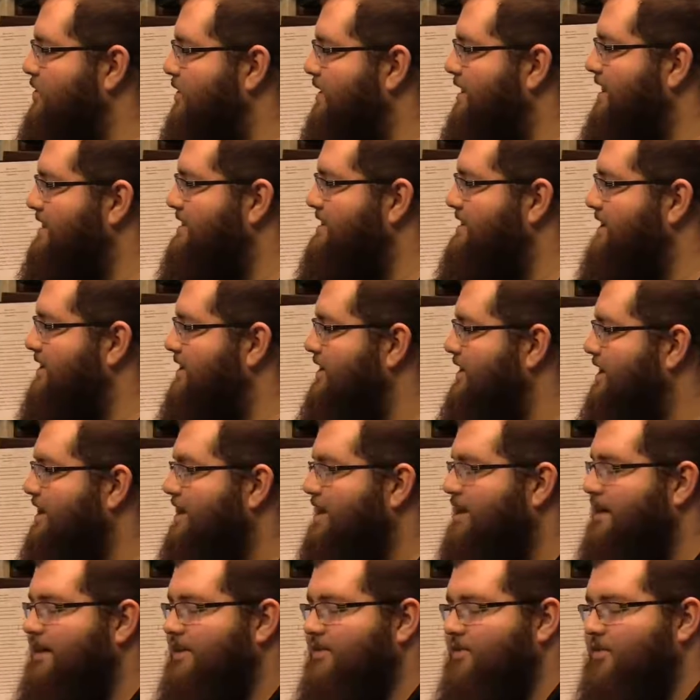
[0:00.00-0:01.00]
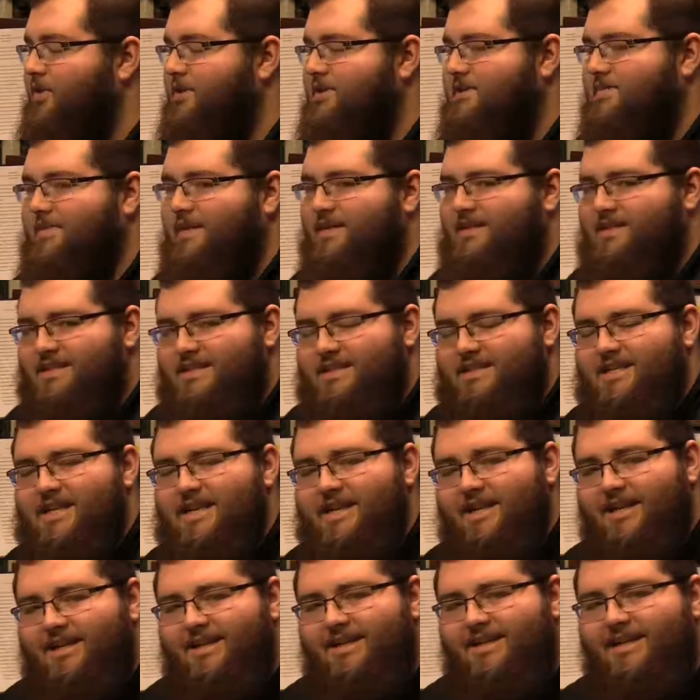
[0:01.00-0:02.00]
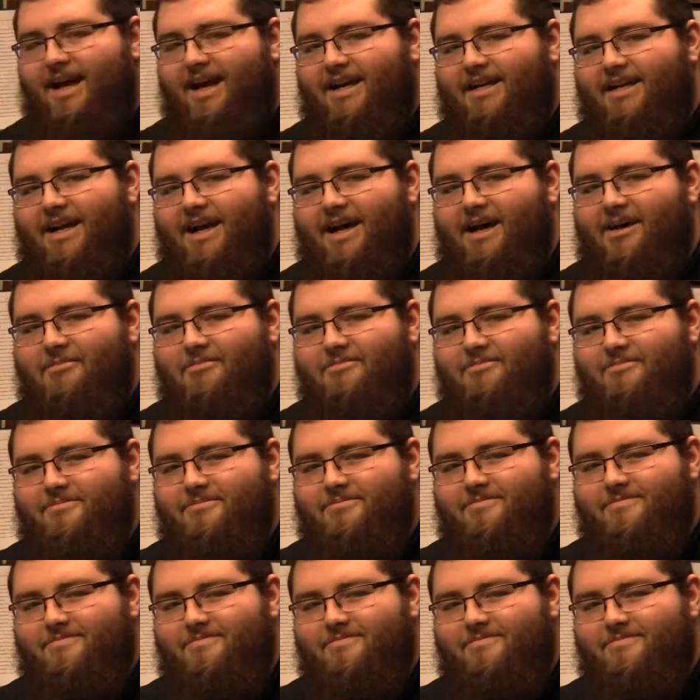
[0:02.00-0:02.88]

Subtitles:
for joining us here on the voiceofmuscatine.com.